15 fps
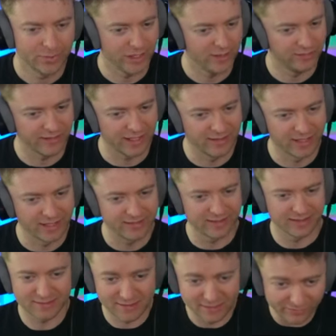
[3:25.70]
Uh, that knight
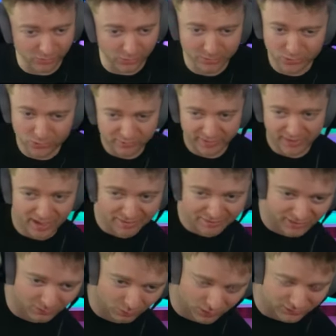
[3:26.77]
takes e4 move, I
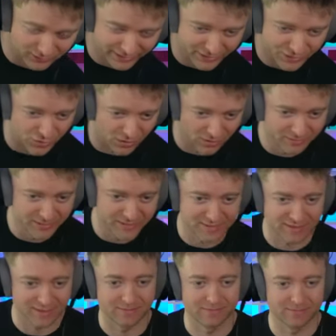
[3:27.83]
think it worked like a charm this
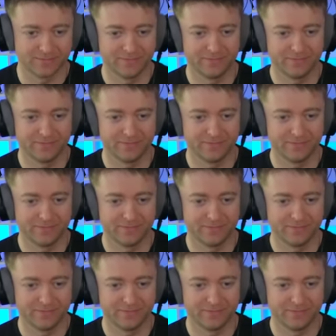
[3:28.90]
game.